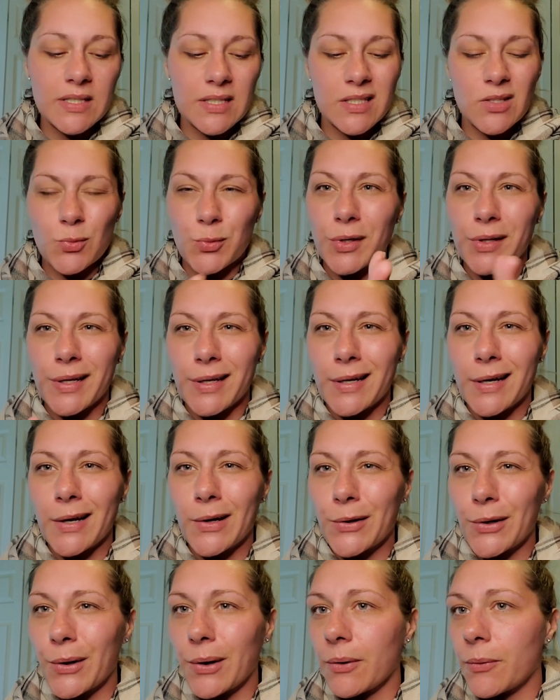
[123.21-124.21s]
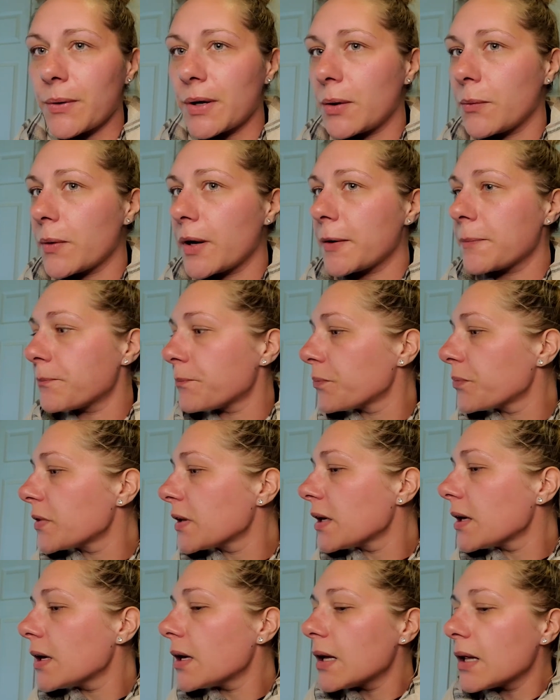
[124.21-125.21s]
It's really not going to go anywhere.
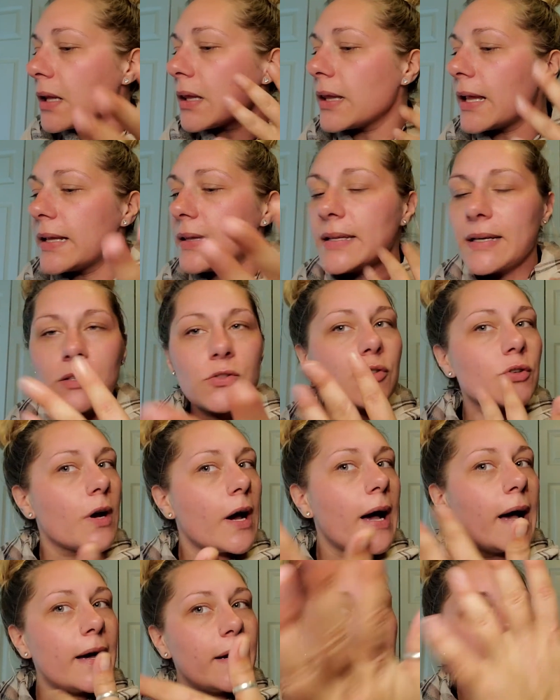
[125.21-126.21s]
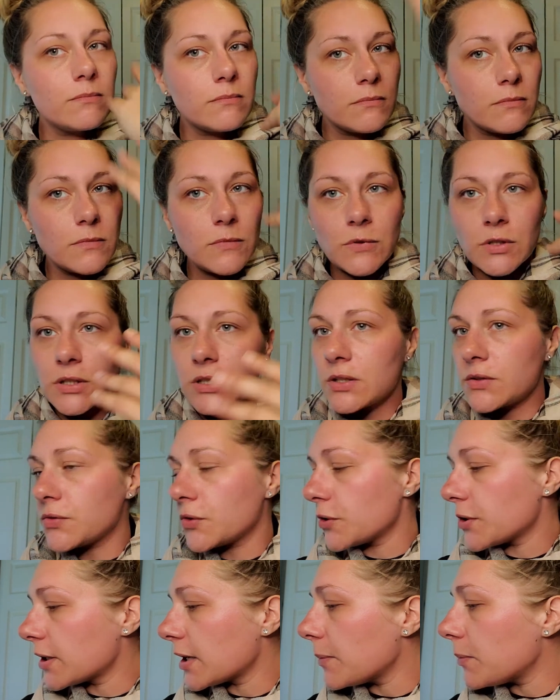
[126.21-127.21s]
Let that dry just
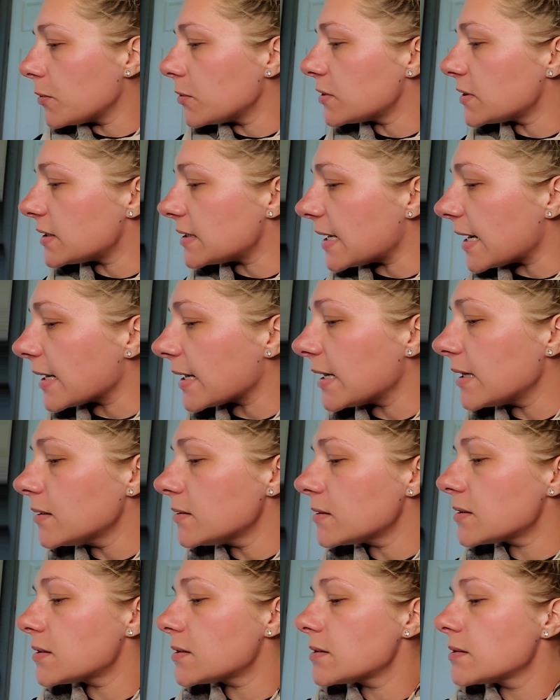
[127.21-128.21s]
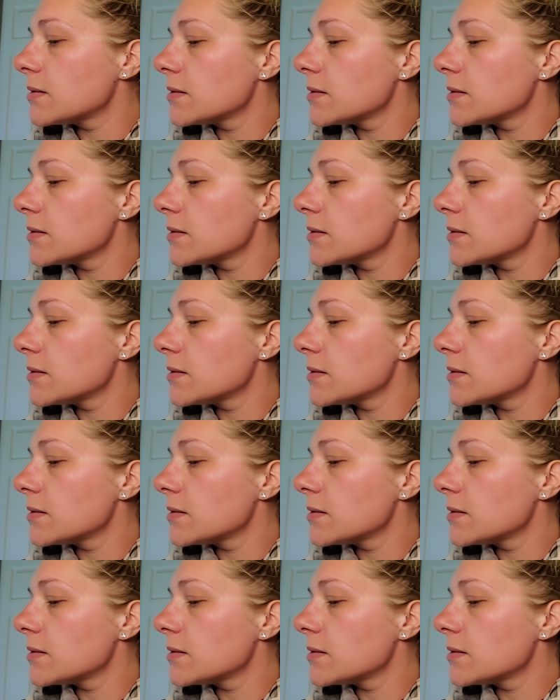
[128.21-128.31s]
for a couple seconds.